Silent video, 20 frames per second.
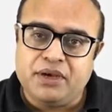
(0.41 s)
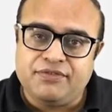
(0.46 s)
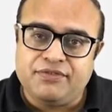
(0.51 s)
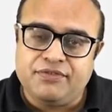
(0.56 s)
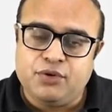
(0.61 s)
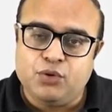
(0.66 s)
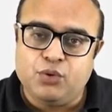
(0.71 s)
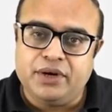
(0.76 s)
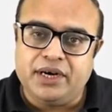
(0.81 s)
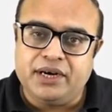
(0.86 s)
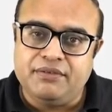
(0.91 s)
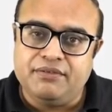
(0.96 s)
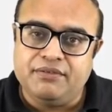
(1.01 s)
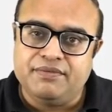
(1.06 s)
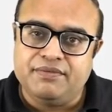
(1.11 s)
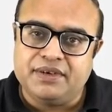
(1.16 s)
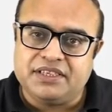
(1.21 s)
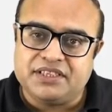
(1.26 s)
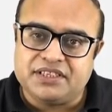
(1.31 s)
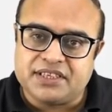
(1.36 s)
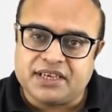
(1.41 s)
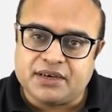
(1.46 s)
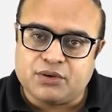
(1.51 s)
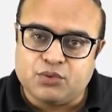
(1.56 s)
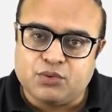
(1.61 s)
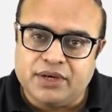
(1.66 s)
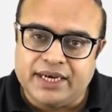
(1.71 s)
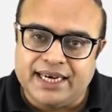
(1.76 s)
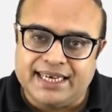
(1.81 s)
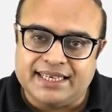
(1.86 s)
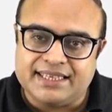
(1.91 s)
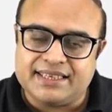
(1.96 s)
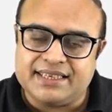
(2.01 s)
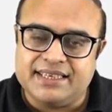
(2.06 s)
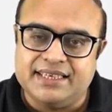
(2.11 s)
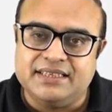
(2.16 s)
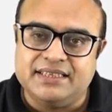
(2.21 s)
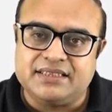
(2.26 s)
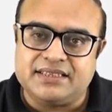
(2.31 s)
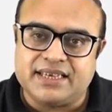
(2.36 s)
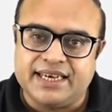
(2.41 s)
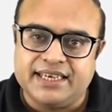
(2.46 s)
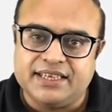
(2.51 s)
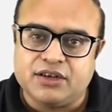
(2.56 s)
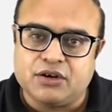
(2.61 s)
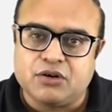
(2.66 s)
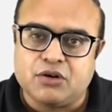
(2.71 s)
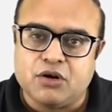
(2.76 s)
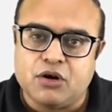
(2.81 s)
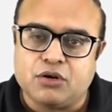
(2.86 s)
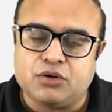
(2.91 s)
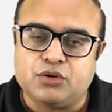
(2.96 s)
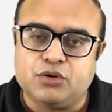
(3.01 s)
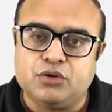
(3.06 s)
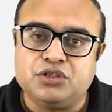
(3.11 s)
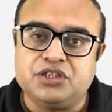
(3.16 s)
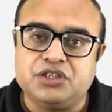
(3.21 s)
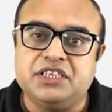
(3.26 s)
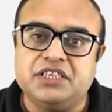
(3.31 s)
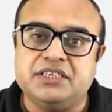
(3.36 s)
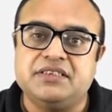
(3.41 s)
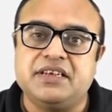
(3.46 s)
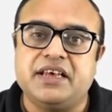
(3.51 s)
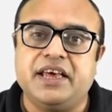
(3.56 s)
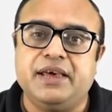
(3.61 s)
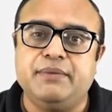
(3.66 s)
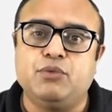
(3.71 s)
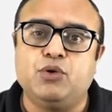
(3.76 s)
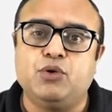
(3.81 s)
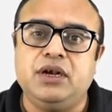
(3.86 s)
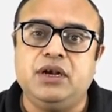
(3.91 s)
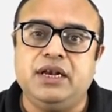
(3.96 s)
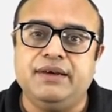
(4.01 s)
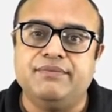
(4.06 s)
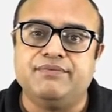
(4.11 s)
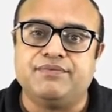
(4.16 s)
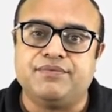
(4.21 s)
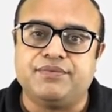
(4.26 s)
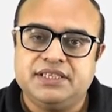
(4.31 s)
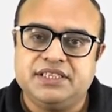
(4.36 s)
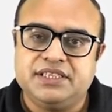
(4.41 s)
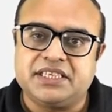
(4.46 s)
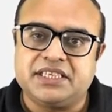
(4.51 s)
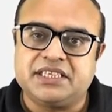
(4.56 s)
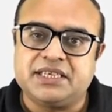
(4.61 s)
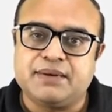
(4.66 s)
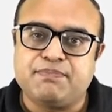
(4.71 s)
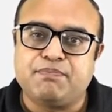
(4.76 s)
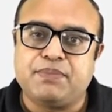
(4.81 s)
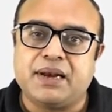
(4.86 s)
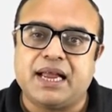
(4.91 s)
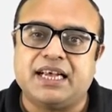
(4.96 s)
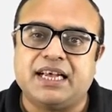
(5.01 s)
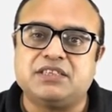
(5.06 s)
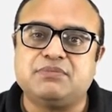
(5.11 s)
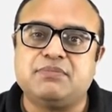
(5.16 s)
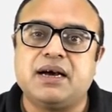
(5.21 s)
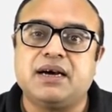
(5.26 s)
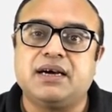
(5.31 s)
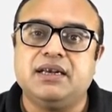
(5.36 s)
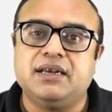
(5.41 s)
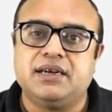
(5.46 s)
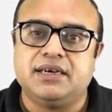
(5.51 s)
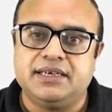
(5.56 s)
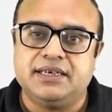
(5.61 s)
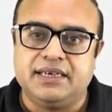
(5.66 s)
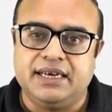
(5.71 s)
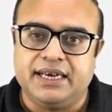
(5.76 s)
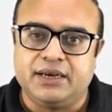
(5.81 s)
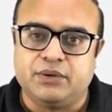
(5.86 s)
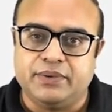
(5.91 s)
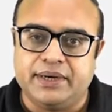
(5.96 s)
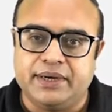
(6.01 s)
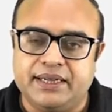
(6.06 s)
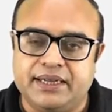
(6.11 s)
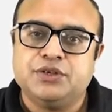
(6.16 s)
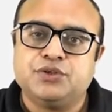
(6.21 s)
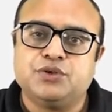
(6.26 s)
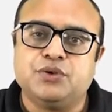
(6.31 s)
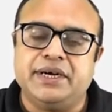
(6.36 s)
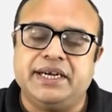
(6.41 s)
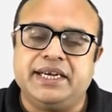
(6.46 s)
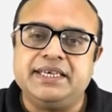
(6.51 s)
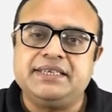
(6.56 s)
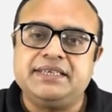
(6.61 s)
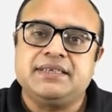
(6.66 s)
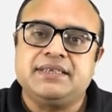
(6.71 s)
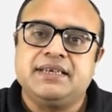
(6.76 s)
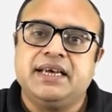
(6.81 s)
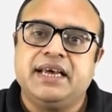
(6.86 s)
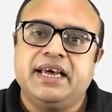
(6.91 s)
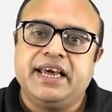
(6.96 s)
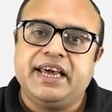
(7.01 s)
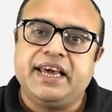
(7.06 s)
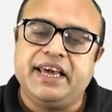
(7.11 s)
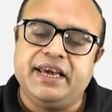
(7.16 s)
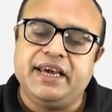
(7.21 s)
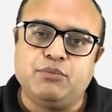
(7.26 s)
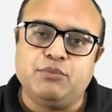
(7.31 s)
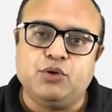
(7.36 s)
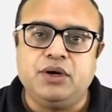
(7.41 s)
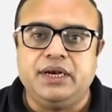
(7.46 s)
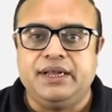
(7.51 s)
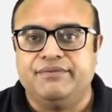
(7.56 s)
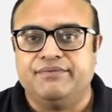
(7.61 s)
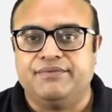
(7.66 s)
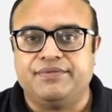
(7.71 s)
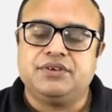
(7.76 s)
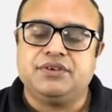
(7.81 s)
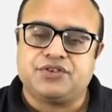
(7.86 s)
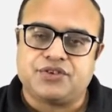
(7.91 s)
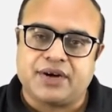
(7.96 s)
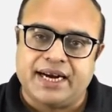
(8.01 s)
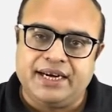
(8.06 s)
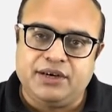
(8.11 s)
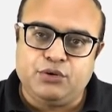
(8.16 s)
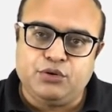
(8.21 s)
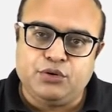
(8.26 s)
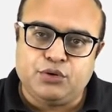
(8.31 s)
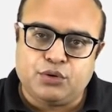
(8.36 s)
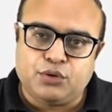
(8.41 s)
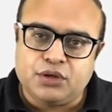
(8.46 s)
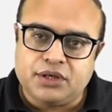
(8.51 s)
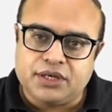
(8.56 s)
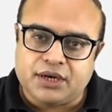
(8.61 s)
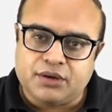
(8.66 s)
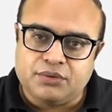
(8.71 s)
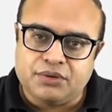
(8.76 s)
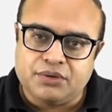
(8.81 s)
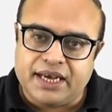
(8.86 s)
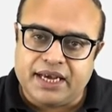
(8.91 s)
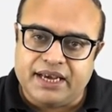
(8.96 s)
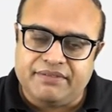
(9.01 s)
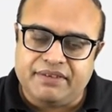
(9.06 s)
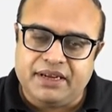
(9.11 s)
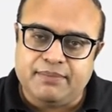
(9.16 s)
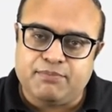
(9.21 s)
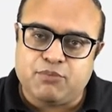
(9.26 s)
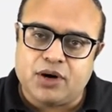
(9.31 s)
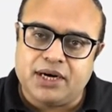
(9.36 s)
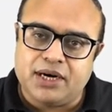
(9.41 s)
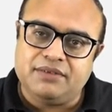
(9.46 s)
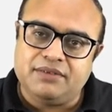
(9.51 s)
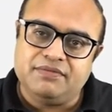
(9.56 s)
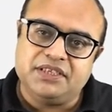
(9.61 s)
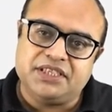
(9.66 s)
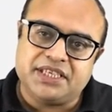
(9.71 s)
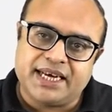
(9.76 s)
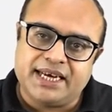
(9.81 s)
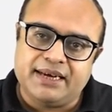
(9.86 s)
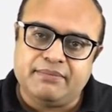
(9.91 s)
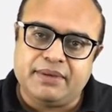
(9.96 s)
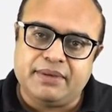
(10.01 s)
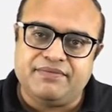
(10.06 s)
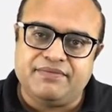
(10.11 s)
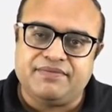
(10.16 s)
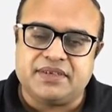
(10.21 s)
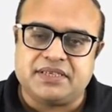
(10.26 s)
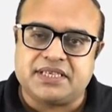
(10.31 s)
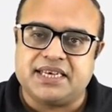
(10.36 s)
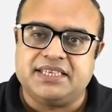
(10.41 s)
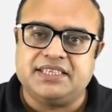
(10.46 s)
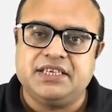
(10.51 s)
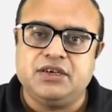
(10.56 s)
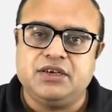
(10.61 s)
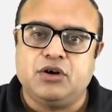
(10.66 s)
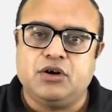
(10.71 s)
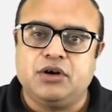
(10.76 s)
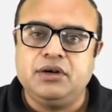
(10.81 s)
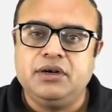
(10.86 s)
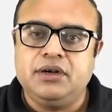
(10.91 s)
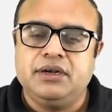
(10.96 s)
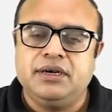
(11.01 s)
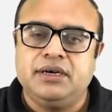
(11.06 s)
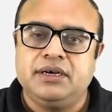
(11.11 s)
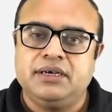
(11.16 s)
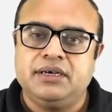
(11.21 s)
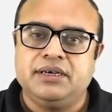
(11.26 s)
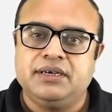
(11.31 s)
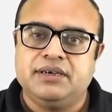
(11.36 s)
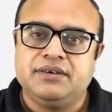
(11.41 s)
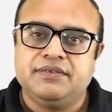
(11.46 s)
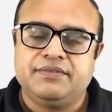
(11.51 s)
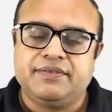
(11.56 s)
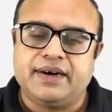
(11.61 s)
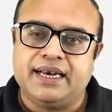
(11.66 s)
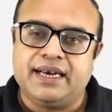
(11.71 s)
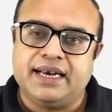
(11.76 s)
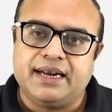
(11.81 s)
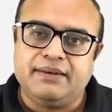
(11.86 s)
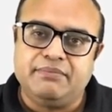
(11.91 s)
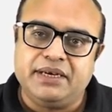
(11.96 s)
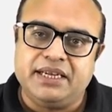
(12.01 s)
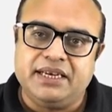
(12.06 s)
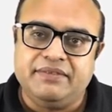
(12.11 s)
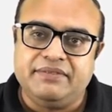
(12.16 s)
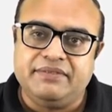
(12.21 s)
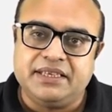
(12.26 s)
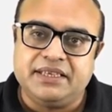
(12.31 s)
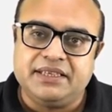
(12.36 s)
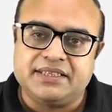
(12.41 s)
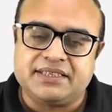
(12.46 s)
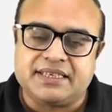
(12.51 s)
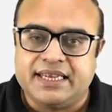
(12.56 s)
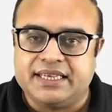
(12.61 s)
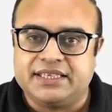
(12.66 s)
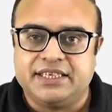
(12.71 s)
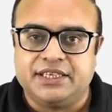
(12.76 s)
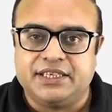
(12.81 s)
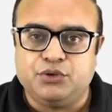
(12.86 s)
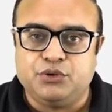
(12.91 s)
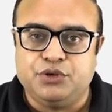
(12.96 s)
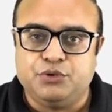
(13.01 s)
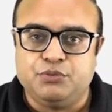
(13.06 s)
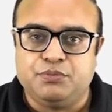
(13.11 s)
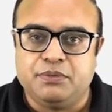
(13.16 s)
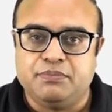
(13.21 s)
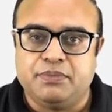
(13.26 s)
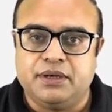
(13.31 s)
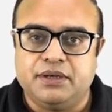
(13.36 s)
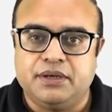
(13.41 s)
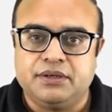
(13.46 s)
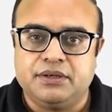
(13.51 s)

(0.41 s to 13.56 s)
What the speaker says: fluid which circulates inside the cockroach is hemolymph, just a plasma colored liquid. So it is hemolymph. Try to note down every point which I am emphasizing on while I am delivering this lecture to you people.